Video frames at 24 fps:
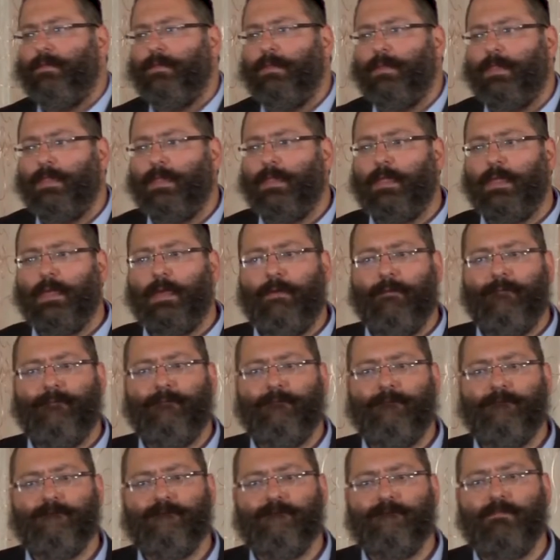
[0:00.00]

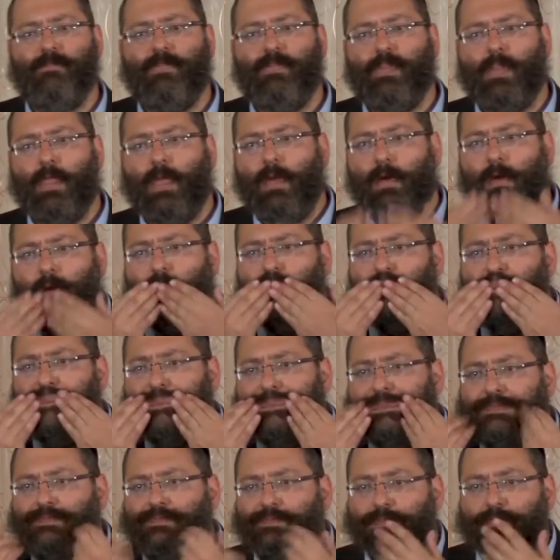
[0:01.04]

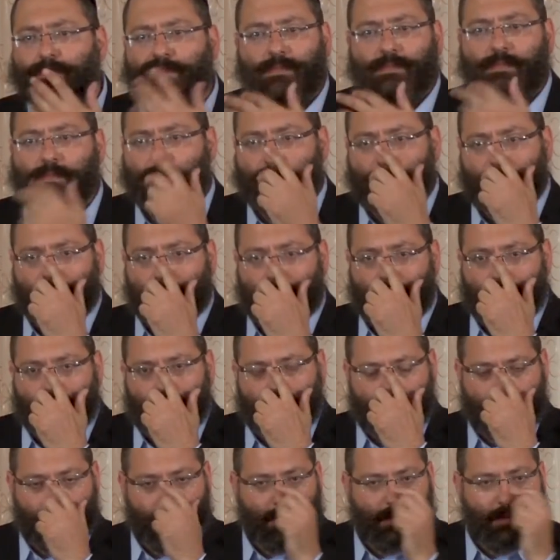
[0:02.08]

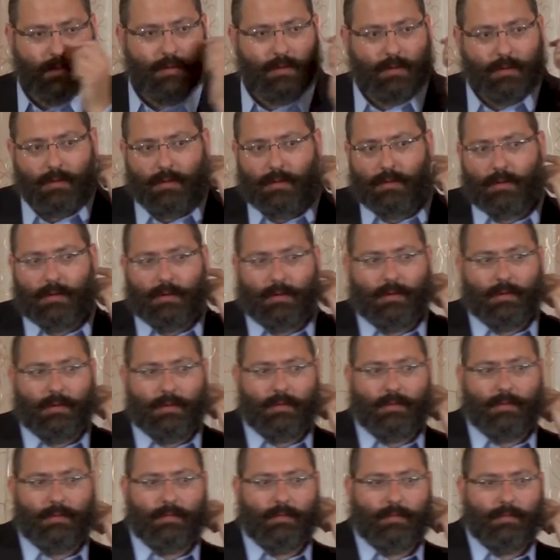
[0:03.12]

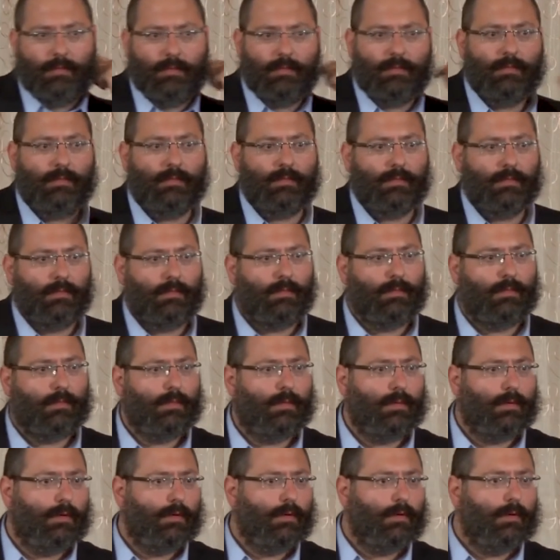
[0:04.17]

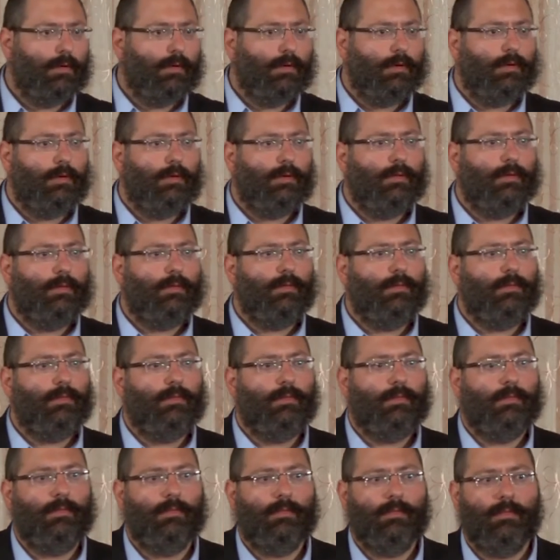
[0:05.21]

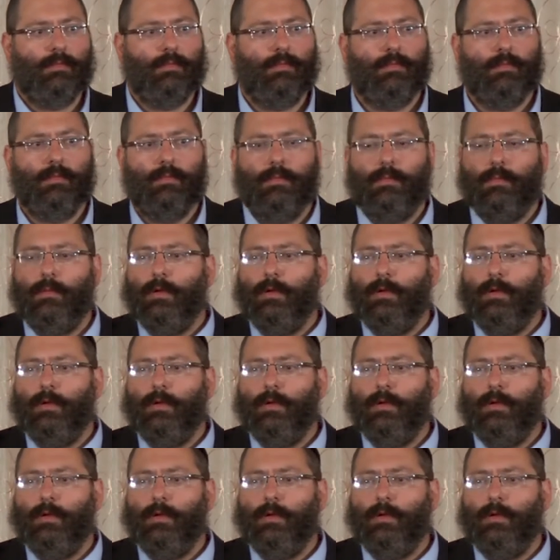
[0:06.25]
Nothing is said.